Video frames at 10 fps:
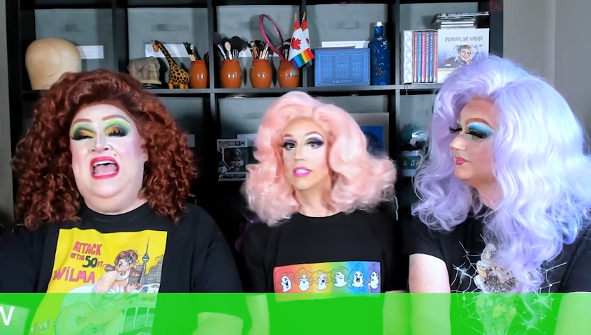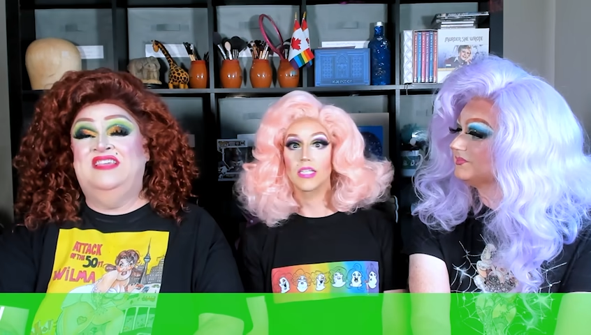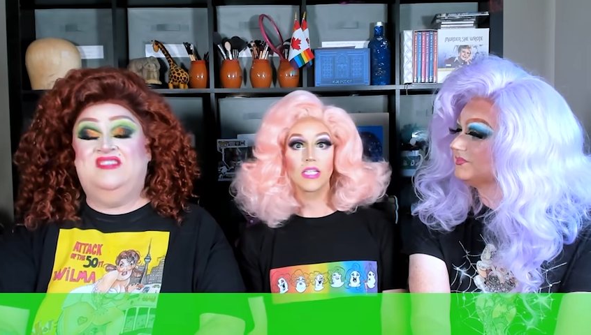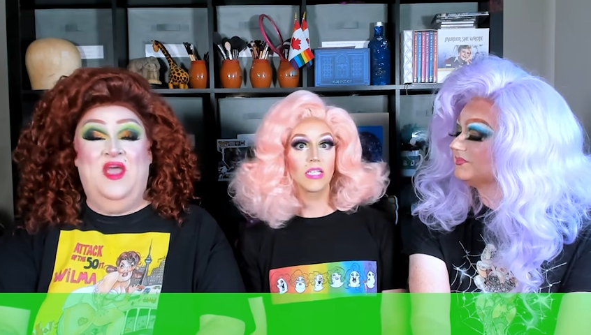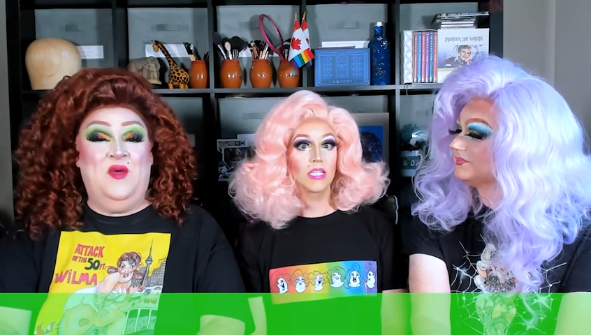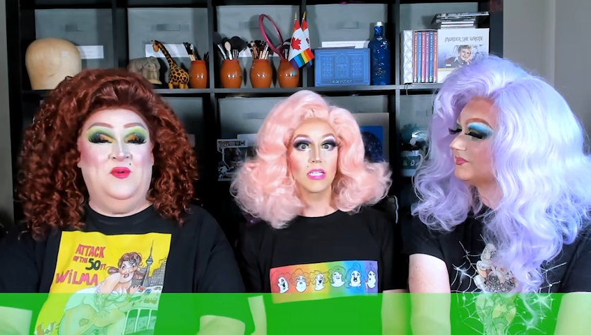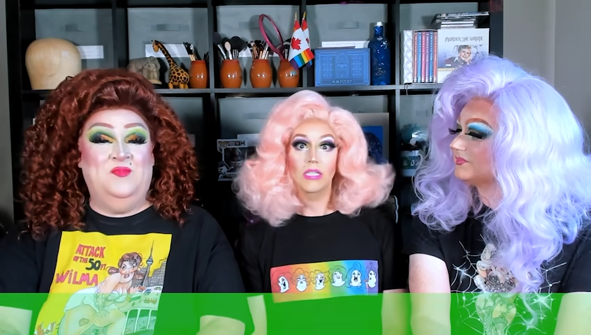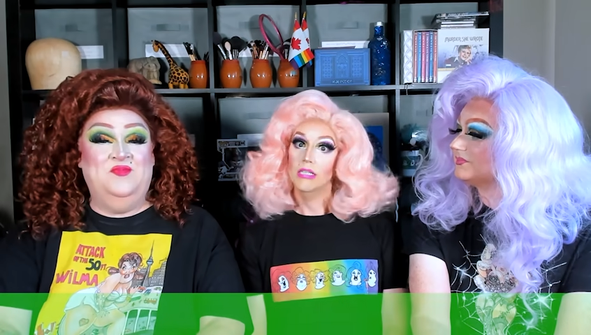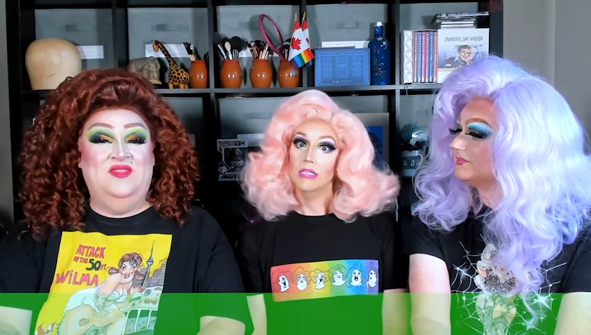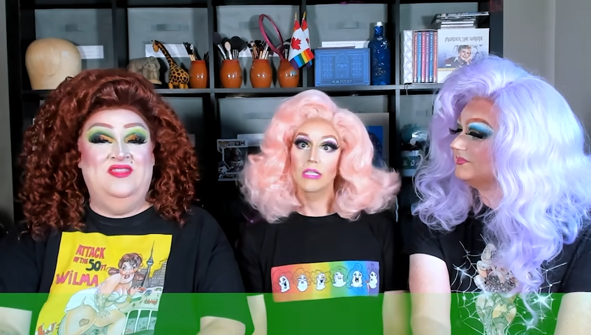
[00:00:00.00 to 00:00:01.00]
Speaker 1: so,
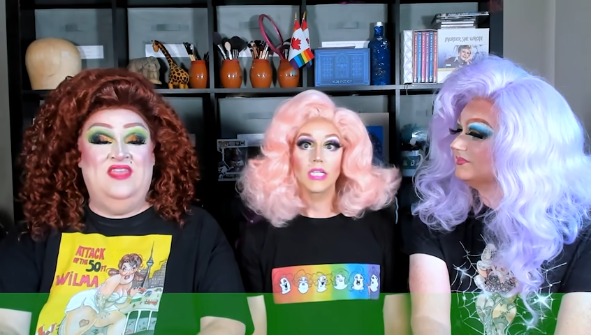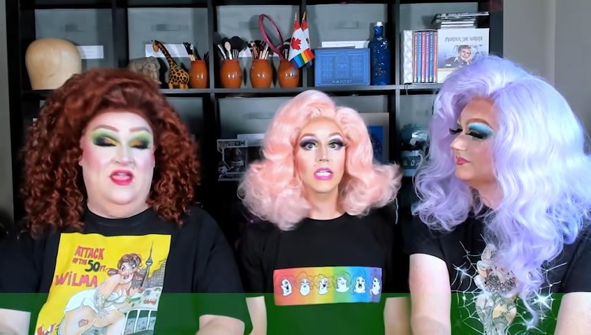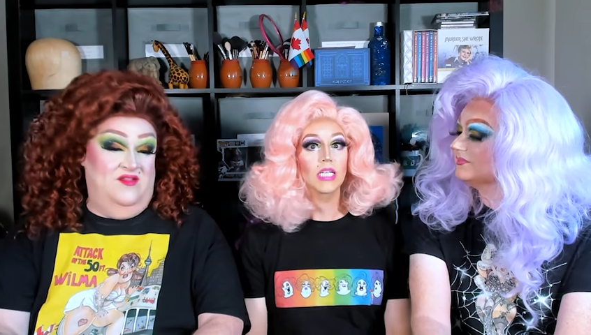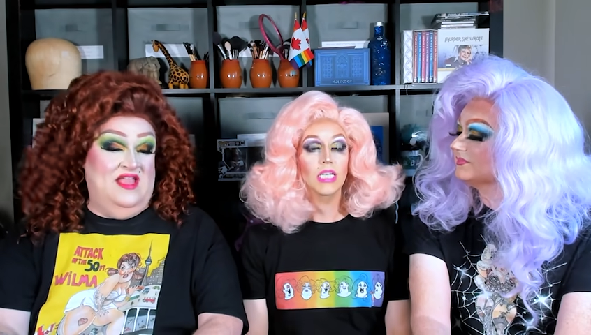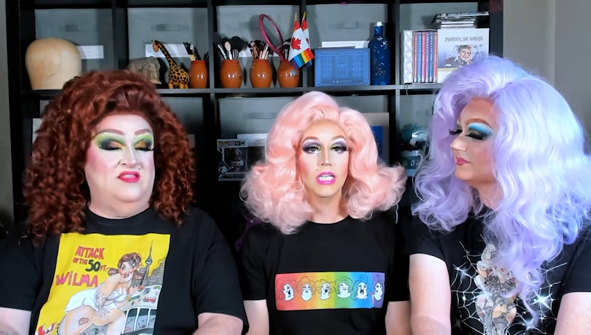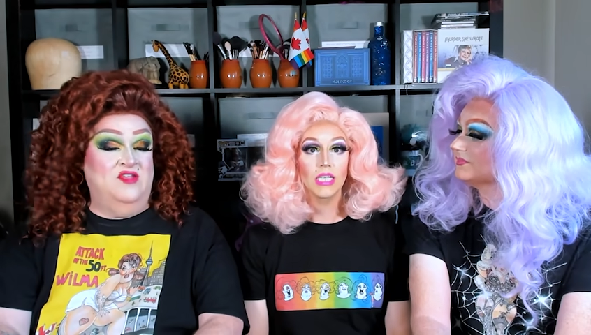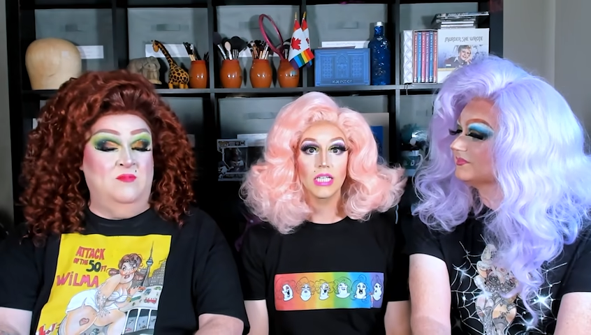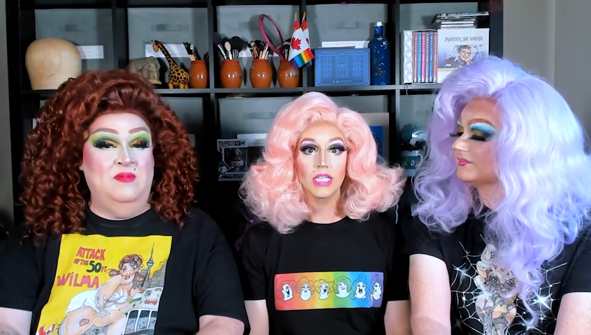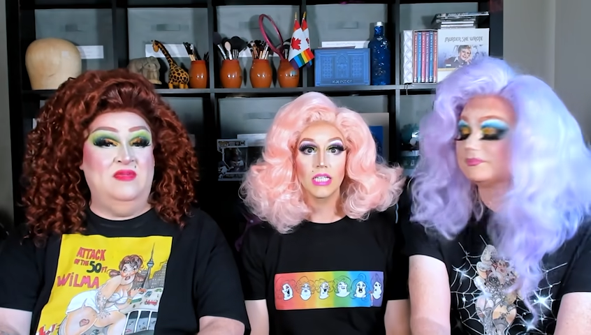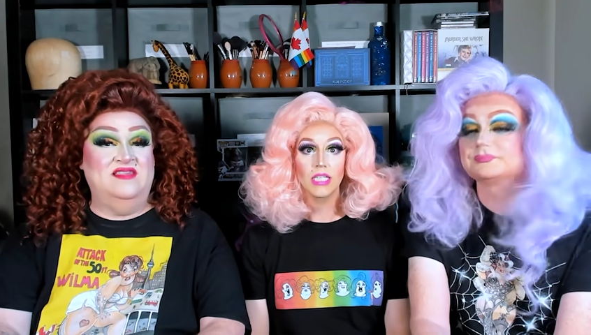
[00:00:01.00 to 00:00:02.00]
there, that's all
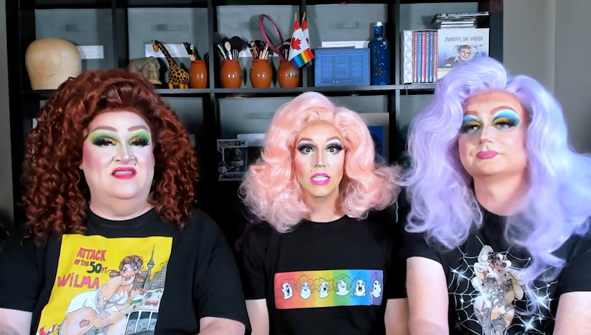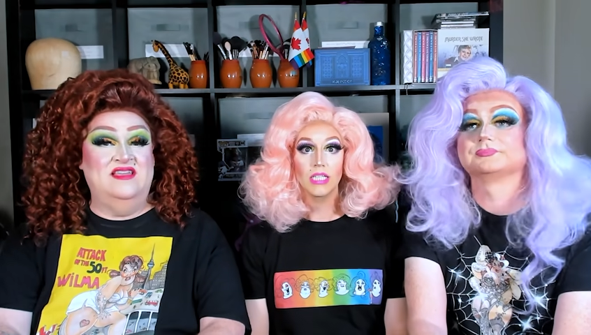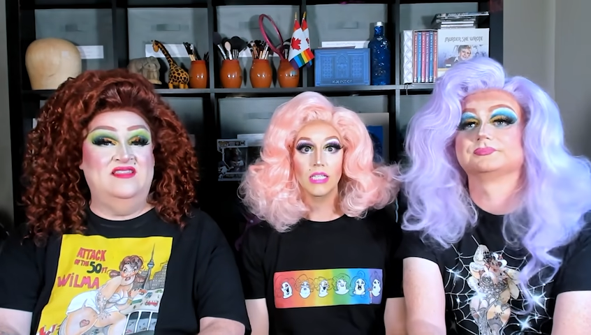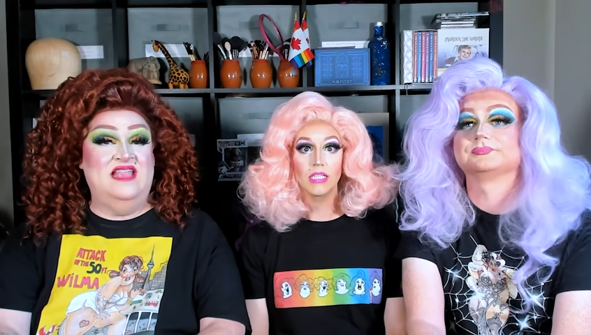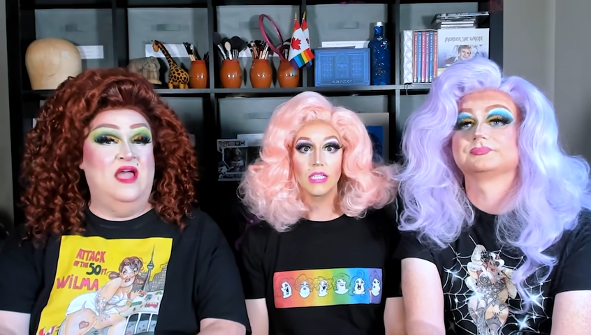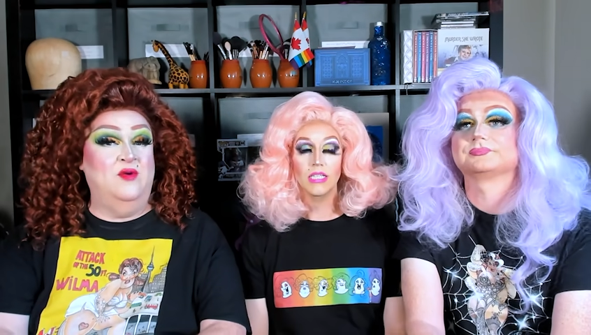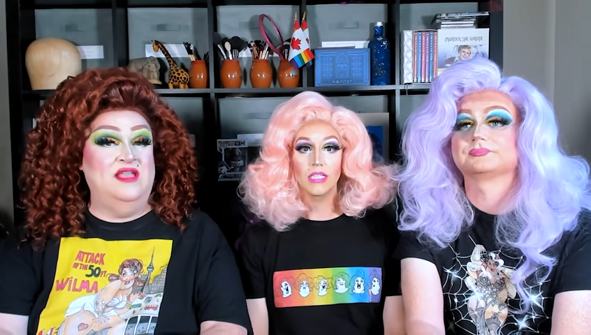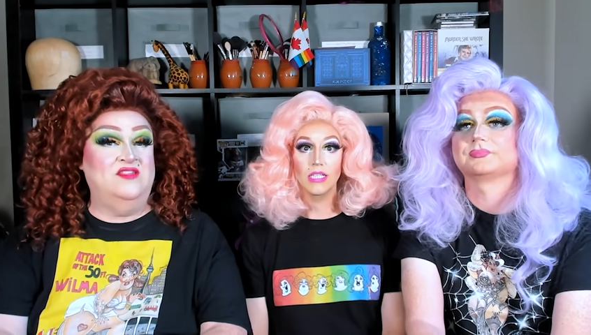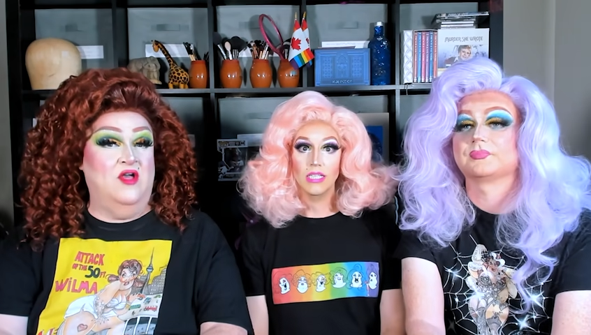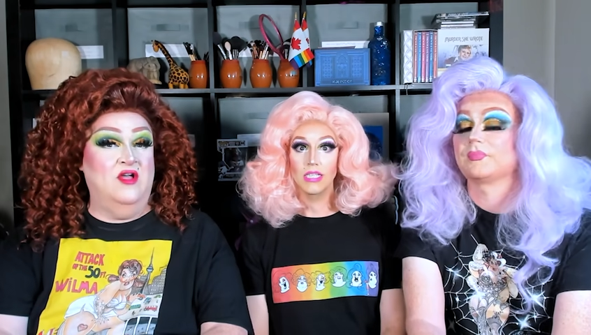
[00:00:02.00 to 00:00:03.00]
my business. Now
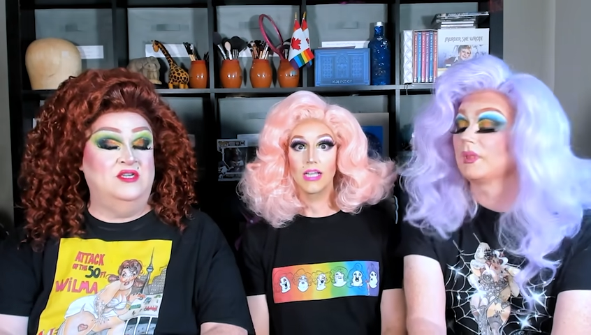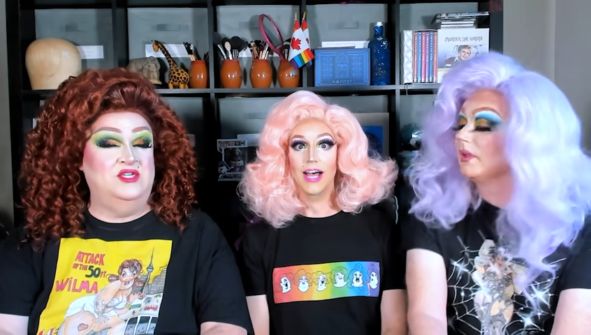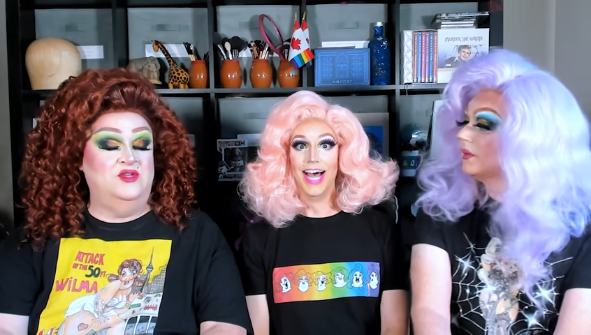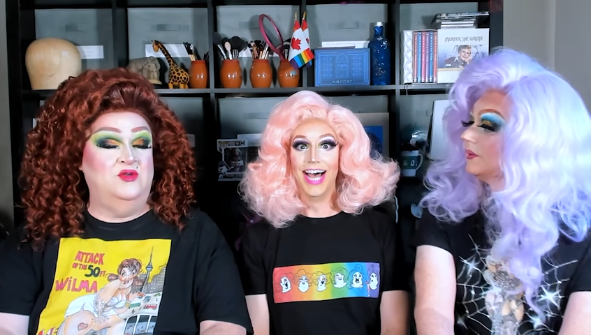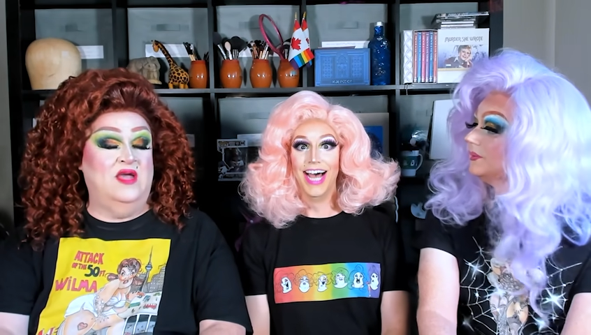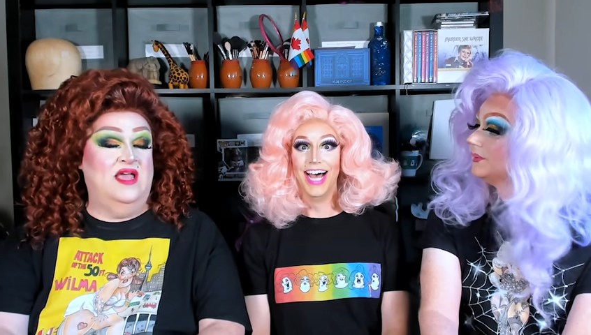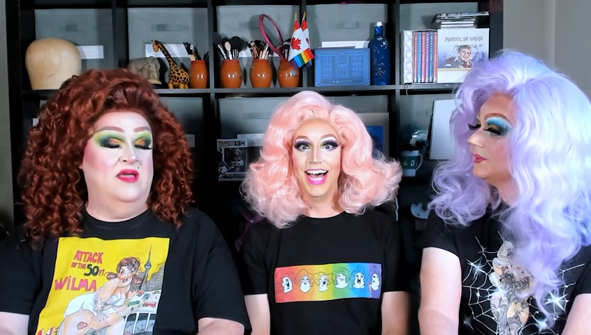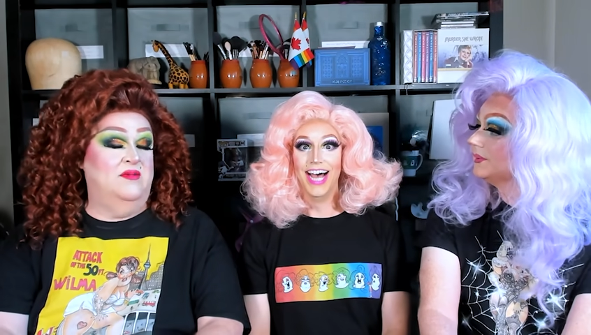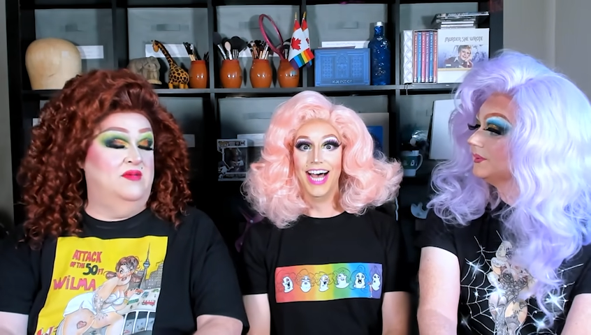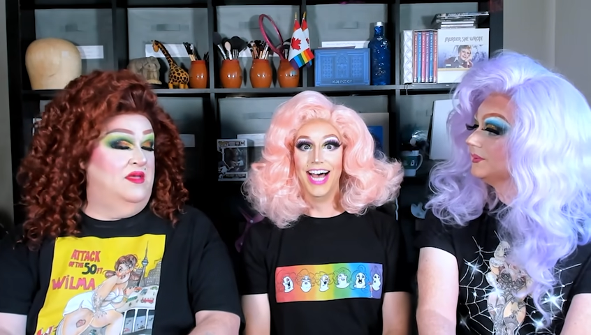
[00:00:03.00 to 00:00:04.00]
it's on to
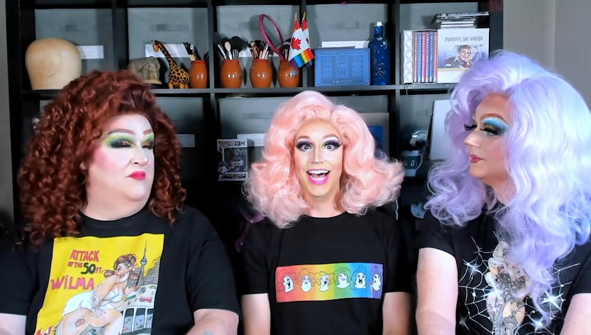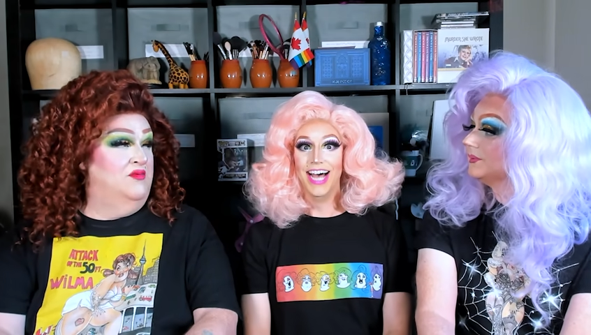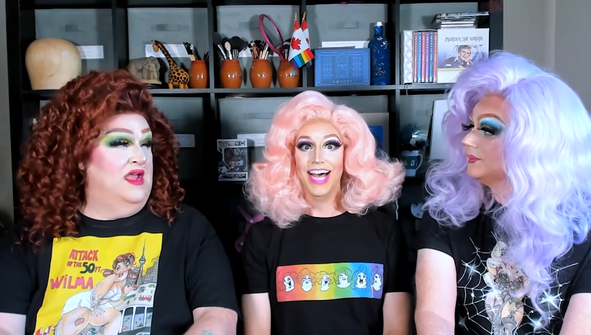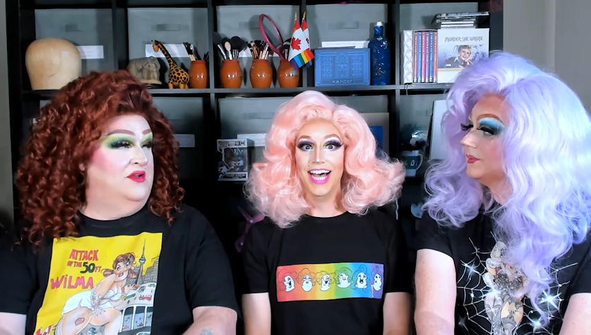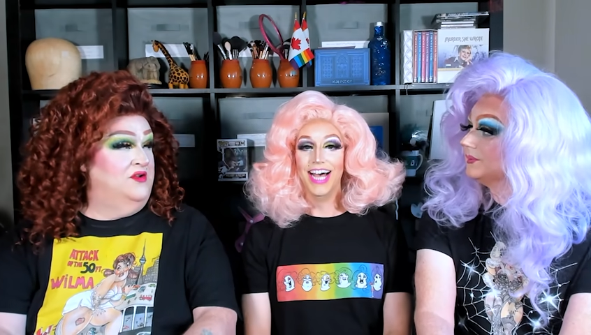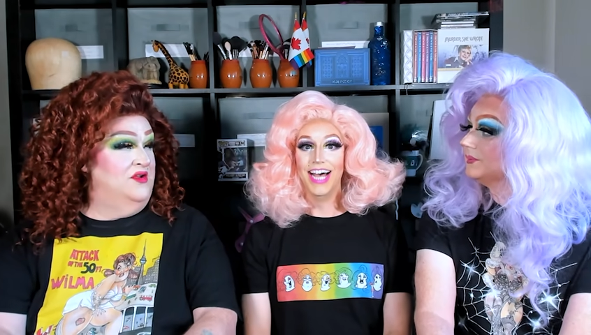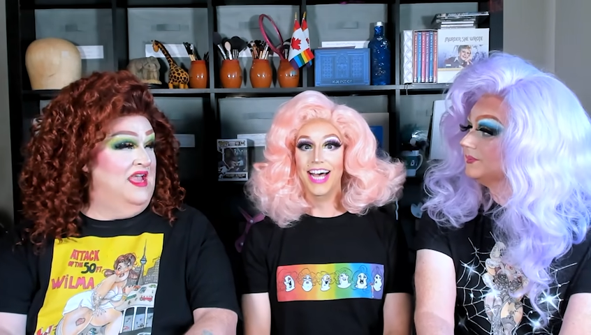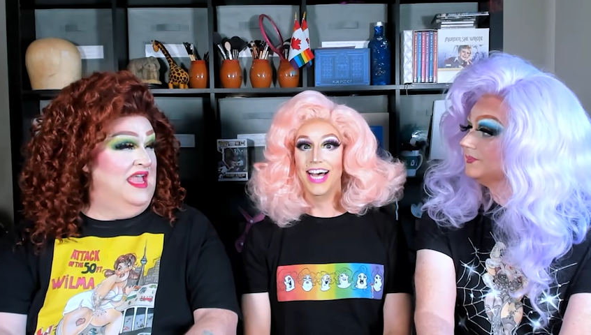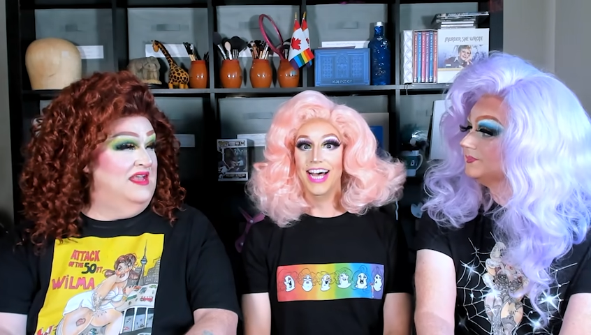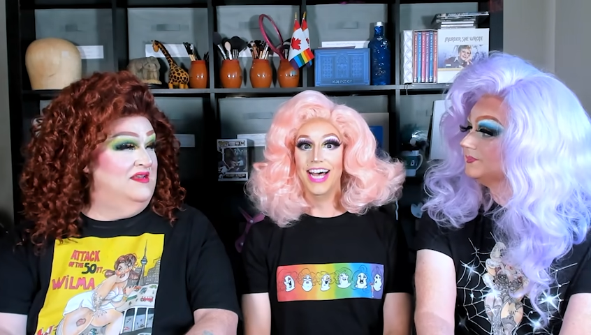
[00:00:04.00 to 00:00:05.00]
uh, uh brighter
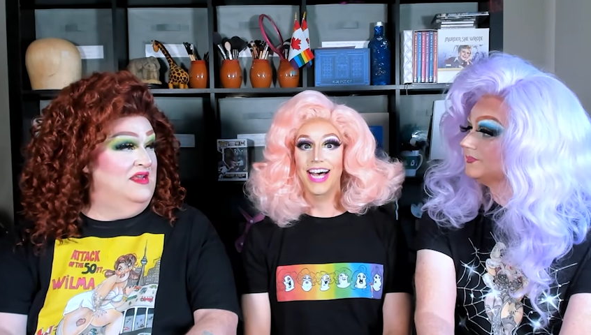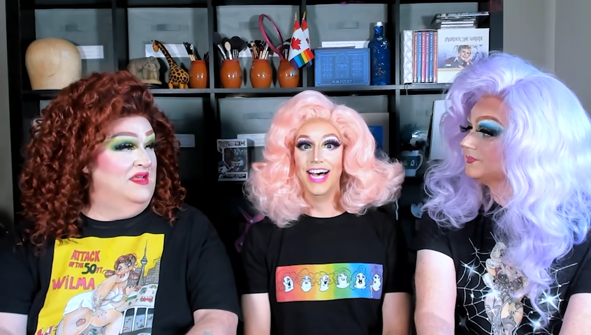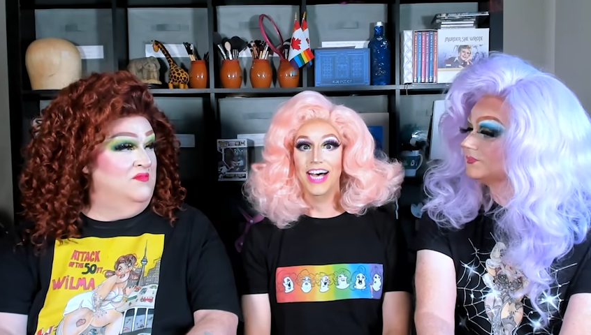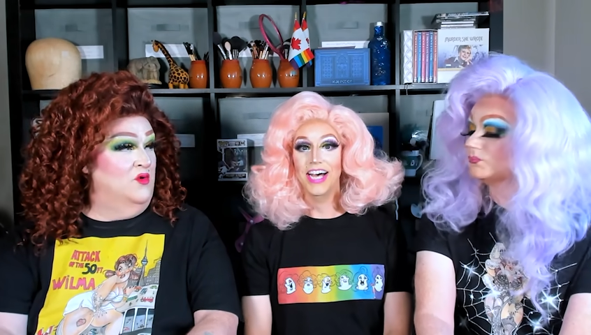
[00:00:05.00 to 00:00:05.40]
and uh,